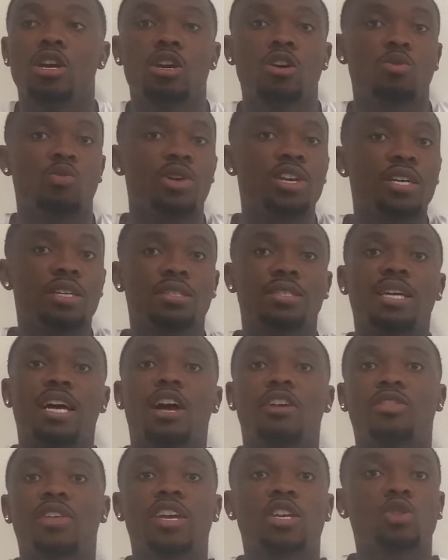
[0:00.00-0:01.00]
reconcile
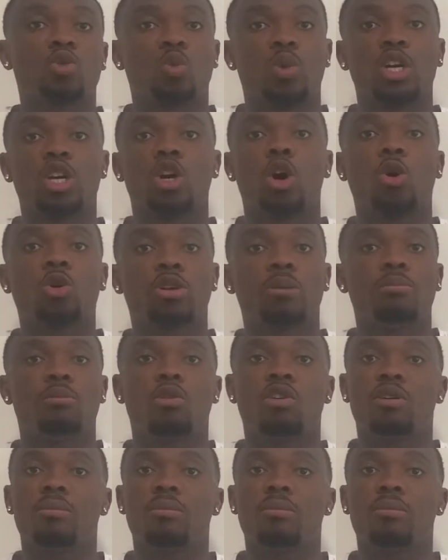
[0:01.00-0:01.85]
things with Golden Boy,